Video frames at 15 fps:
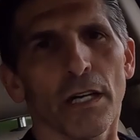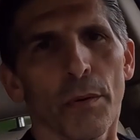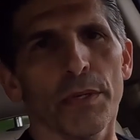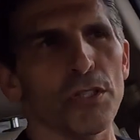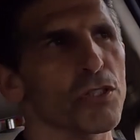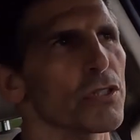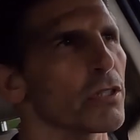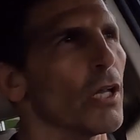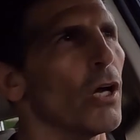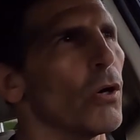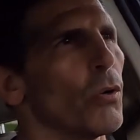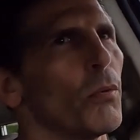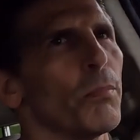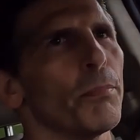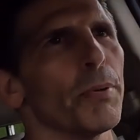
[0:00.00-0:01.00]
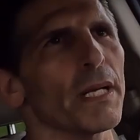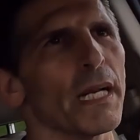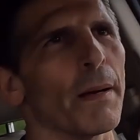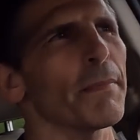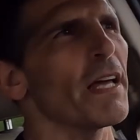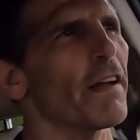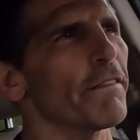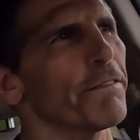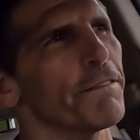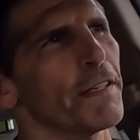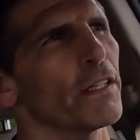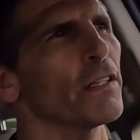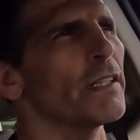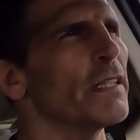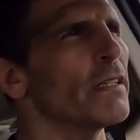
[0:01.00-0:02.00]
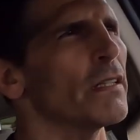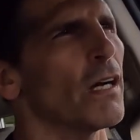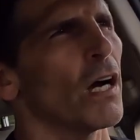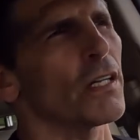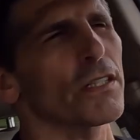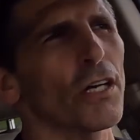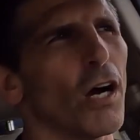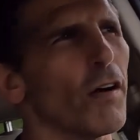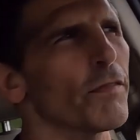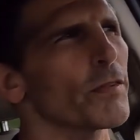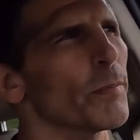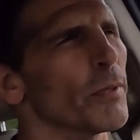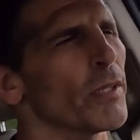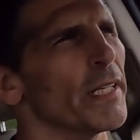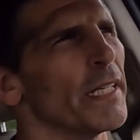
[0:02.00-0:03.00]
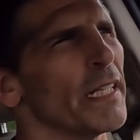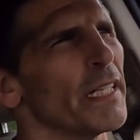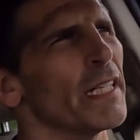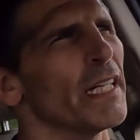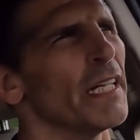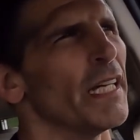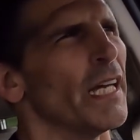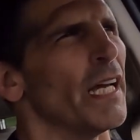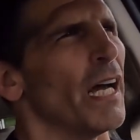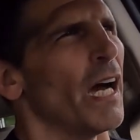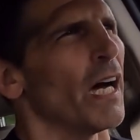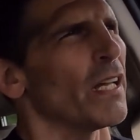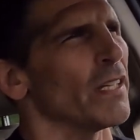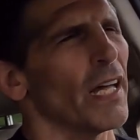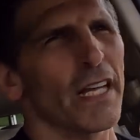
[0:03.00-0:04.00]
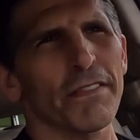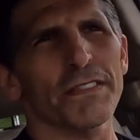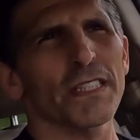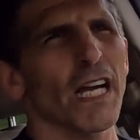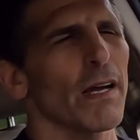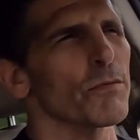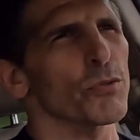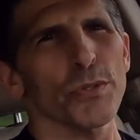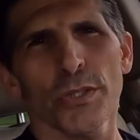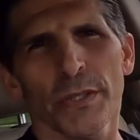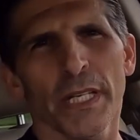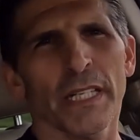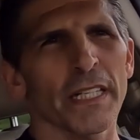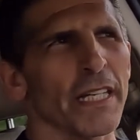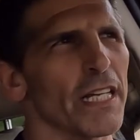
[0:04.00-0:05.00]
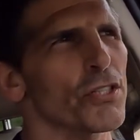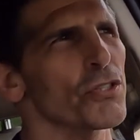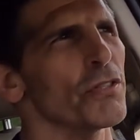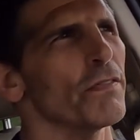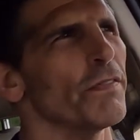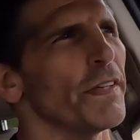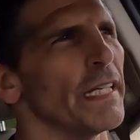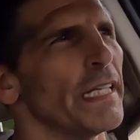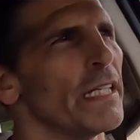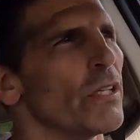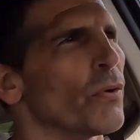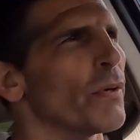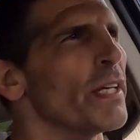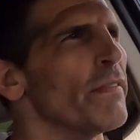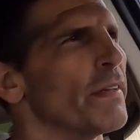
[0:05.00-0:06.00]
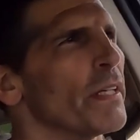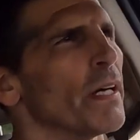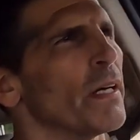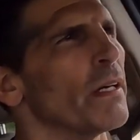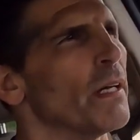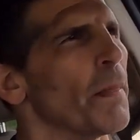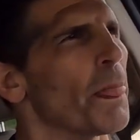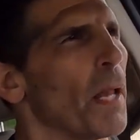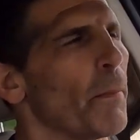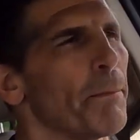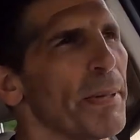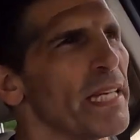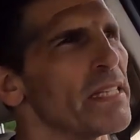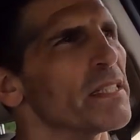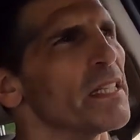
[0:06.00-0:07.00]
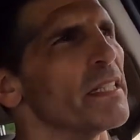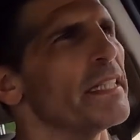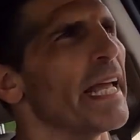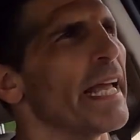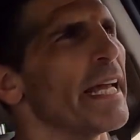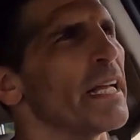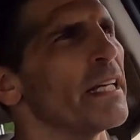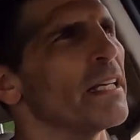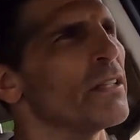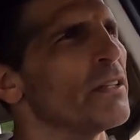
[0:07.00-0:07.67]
going slow, but I'm not feeling uncomfortable in it. A lot of times when you get an SUV or even a big sedan